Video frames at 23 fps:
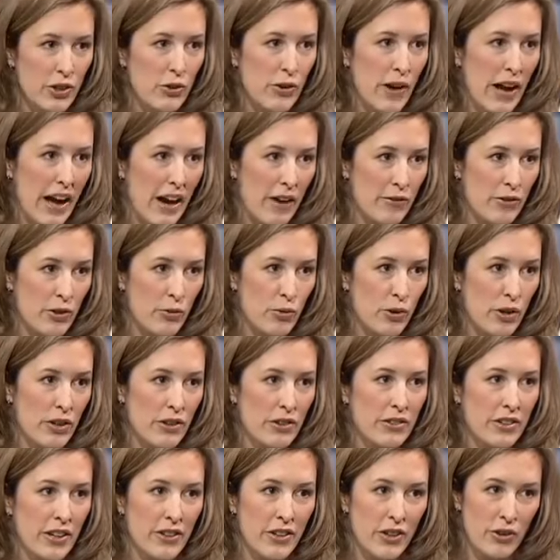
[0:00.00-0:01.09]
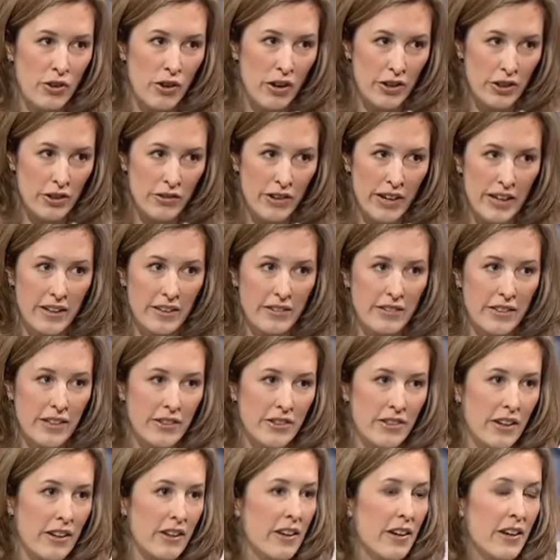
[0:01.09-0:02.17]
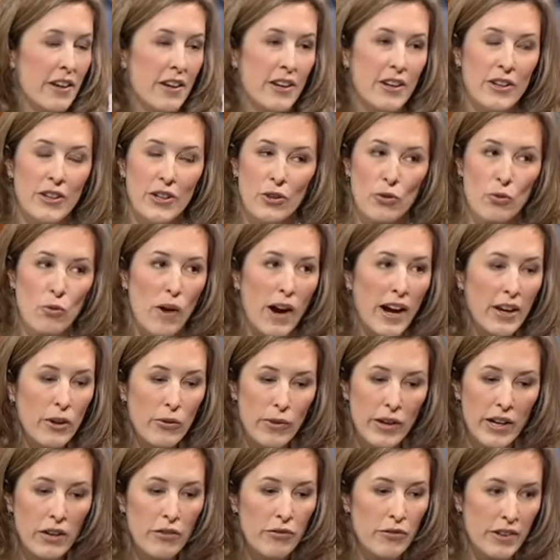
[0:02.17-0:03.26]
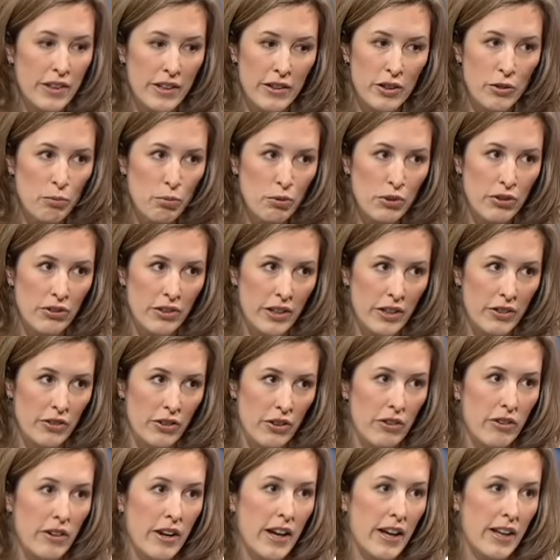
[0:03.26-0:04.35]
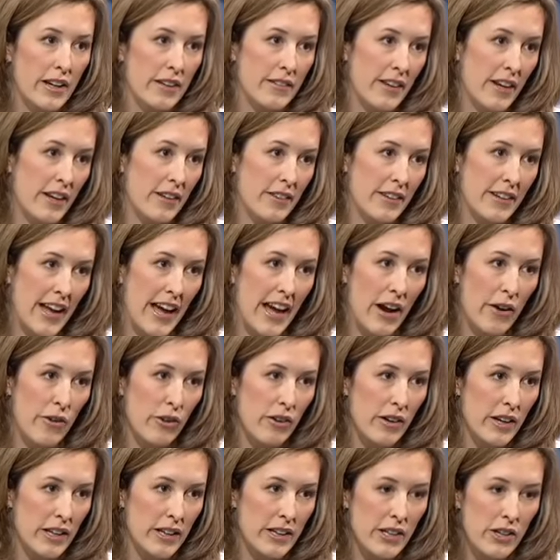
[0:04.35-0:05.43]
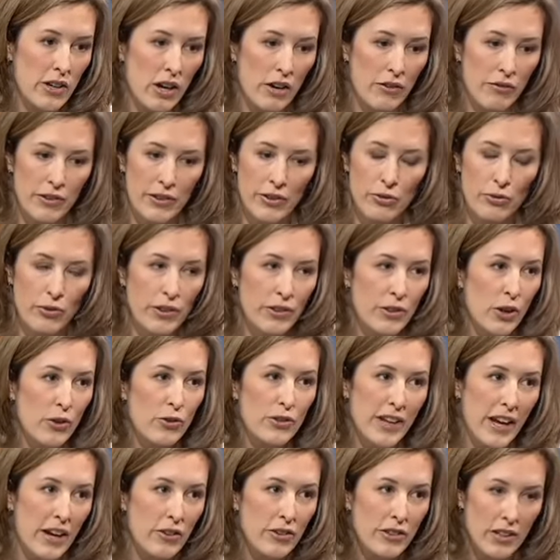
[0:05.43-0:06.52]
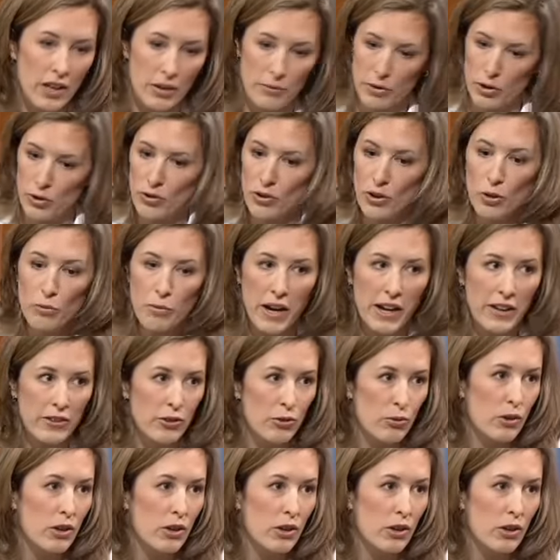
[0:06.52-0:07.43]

to do afterwards, and you're under anesthesia. You're wide awake for this procedure, and it takes an hour in the office with no downtime. You can go back